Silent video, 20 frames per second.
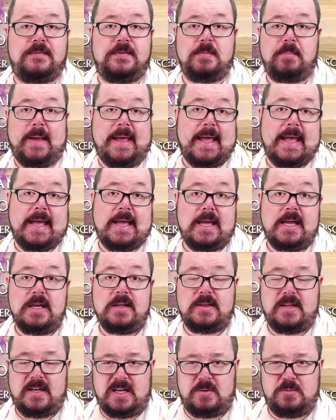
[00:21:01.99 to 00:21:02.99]
the pay
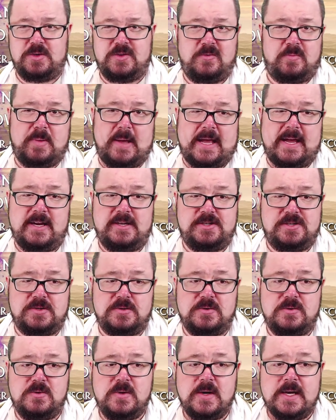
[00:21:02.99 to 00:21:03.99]
that i would have paid
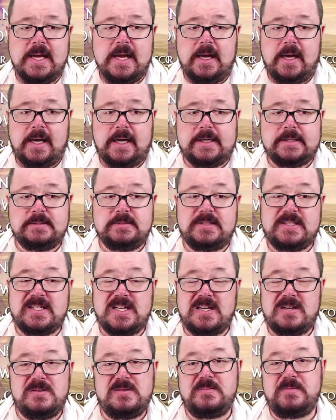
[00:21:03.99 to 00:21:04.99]
you uh, so